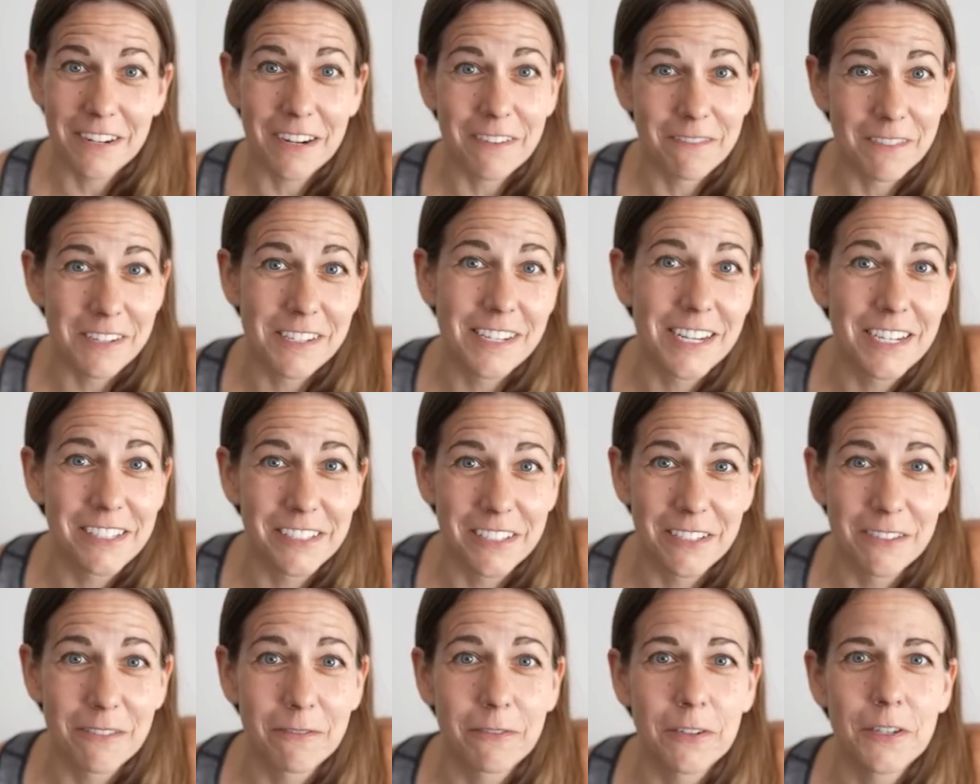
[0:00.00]

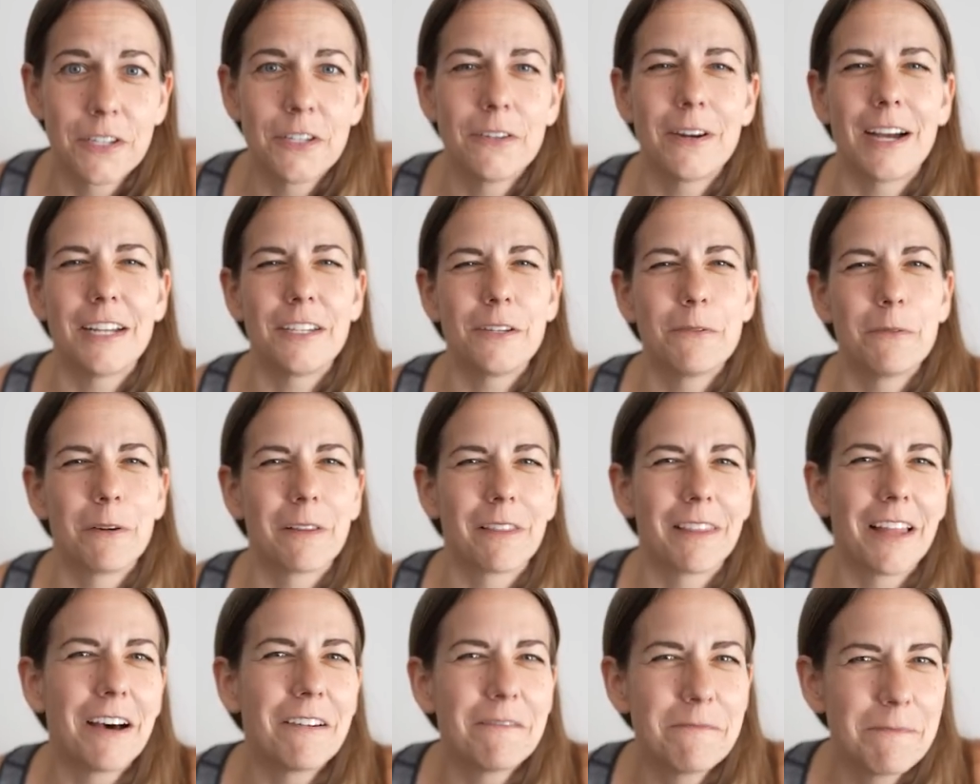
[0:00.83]
conversations for you, and you
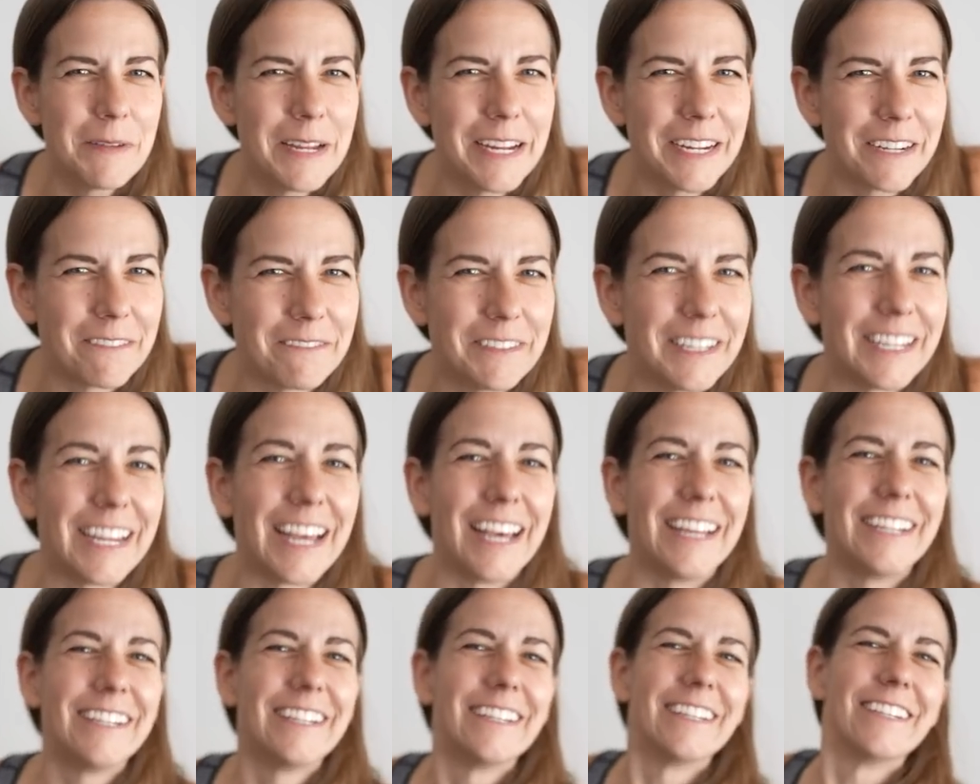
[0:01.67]
will love being a
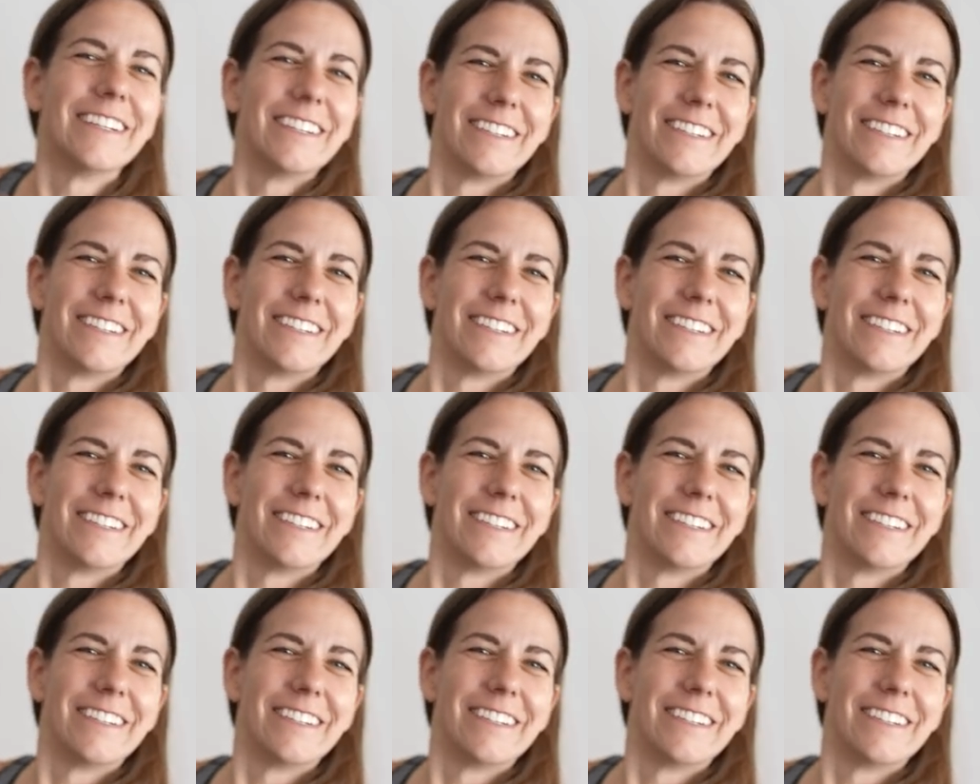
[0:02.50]
fithead.